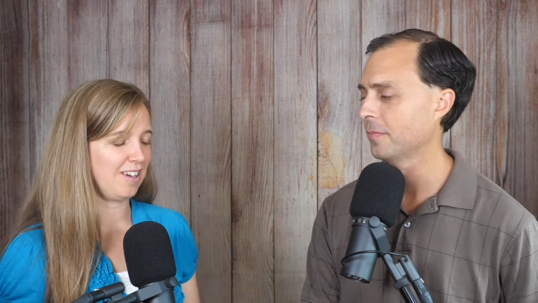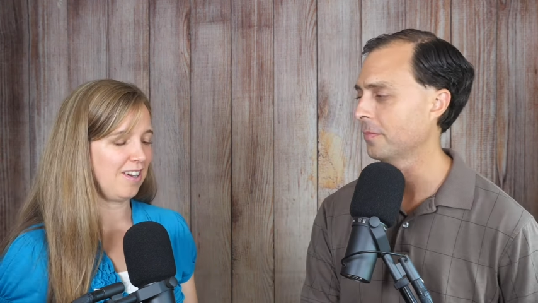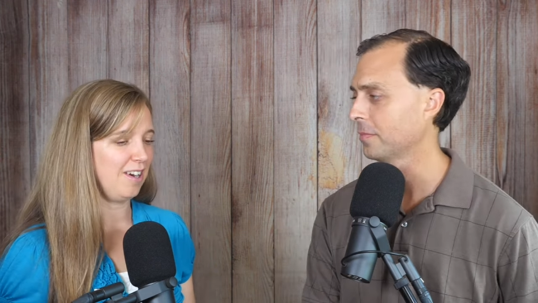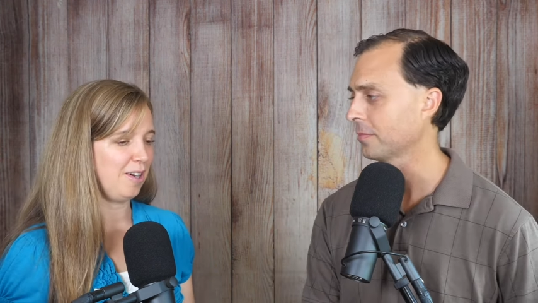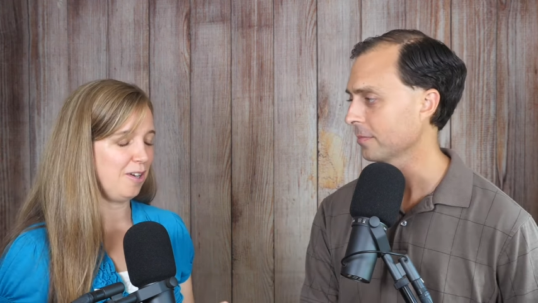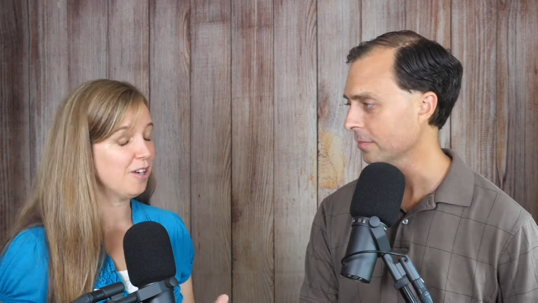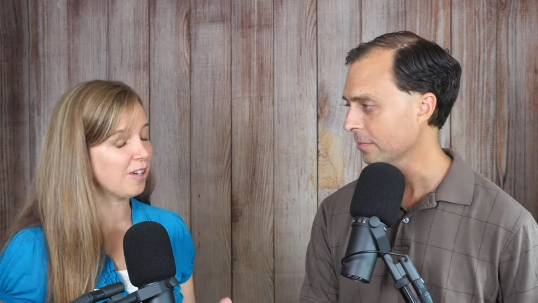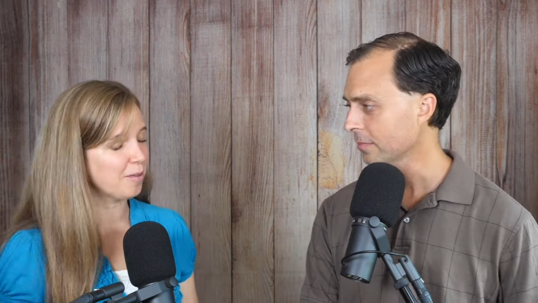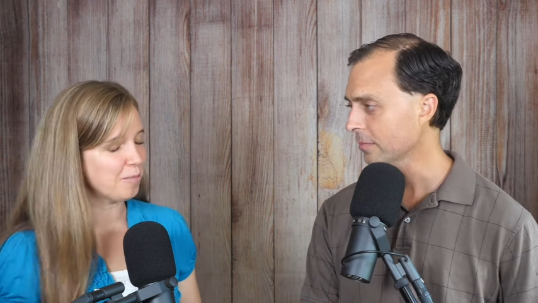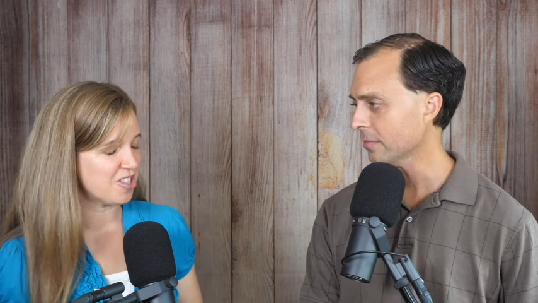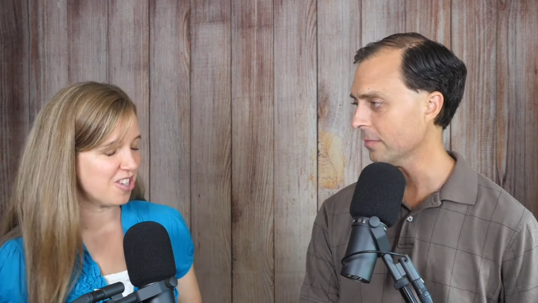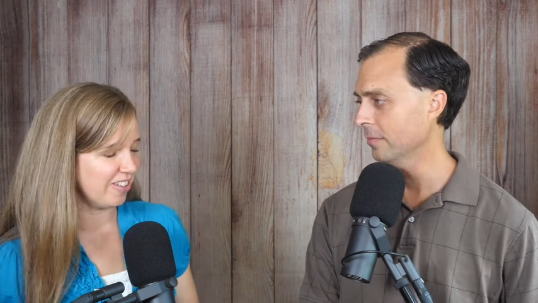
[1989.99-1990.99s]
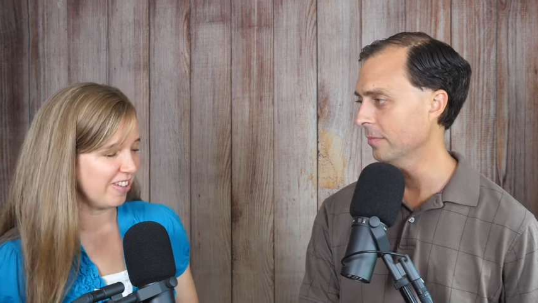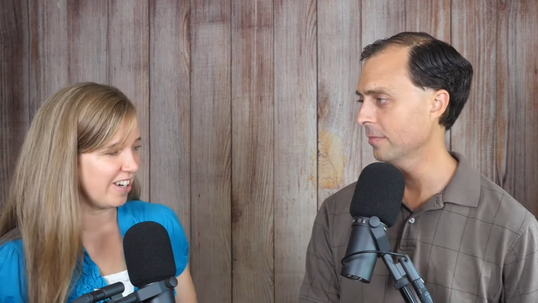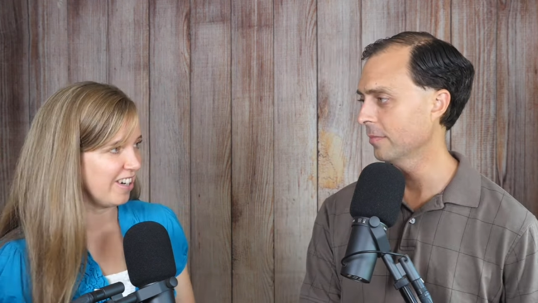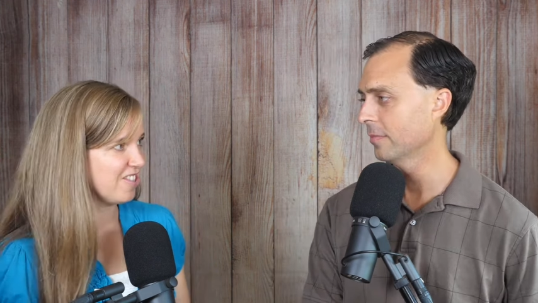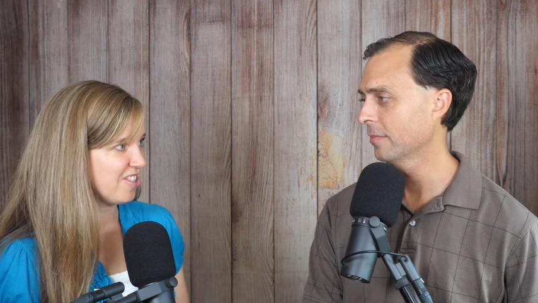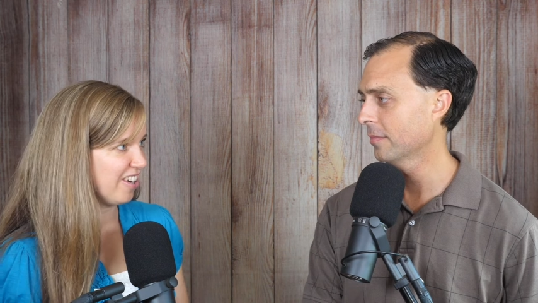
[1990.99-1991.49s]
Speaker 1: uh, hook up a
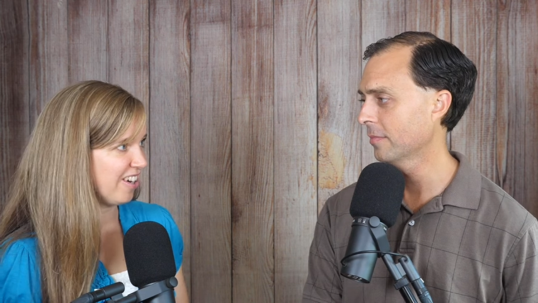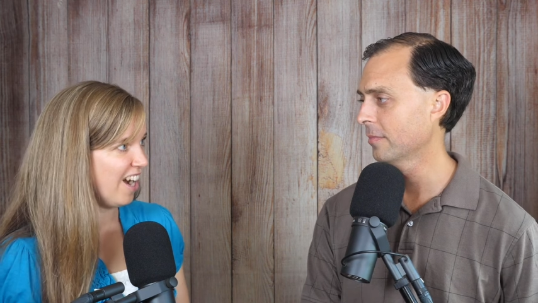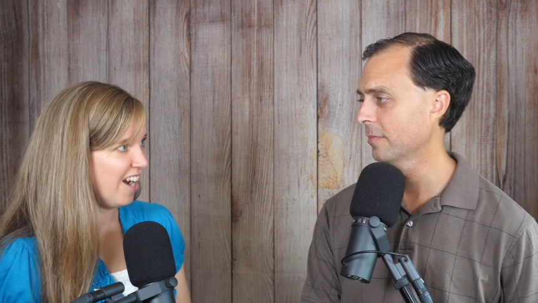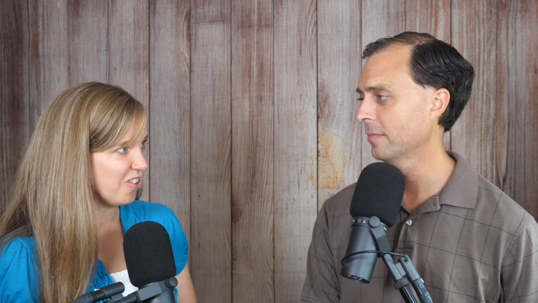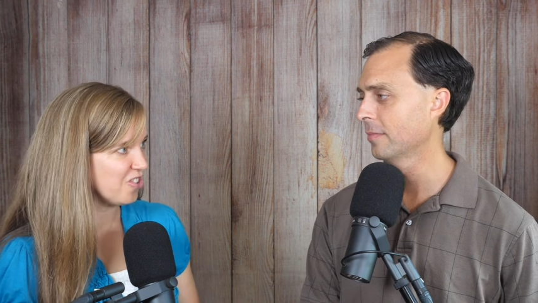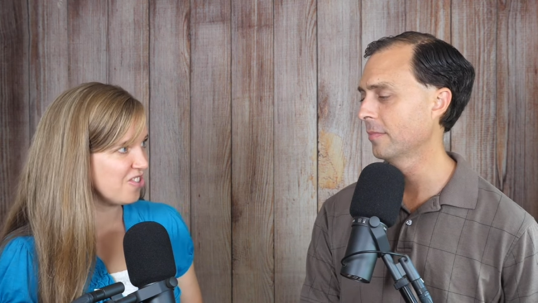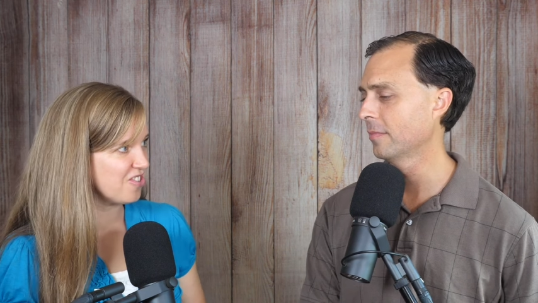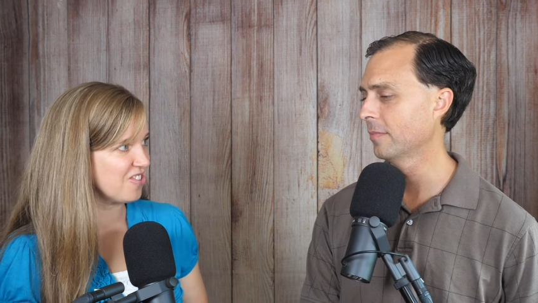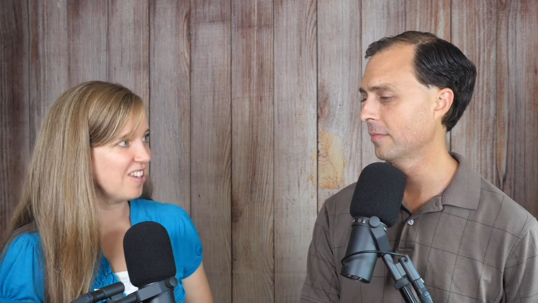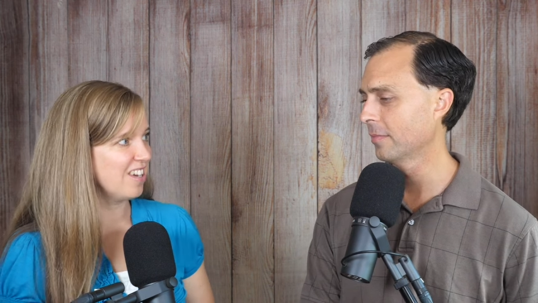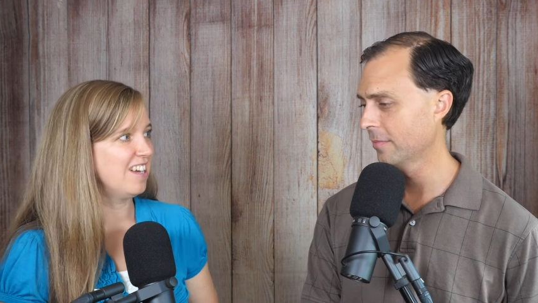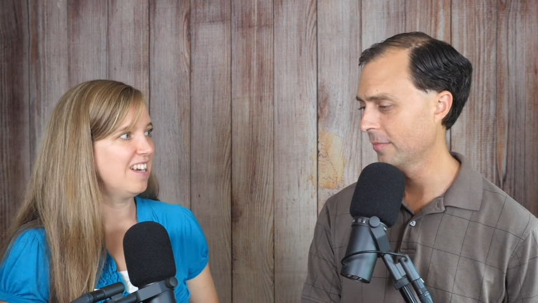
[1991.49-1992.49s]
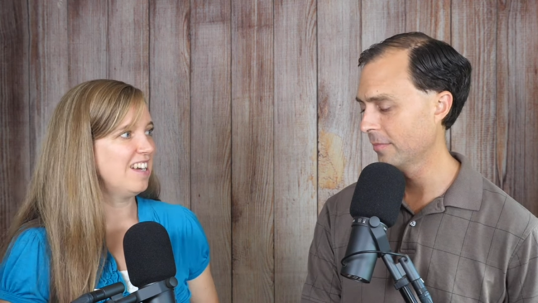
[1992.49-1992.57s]
generator to your house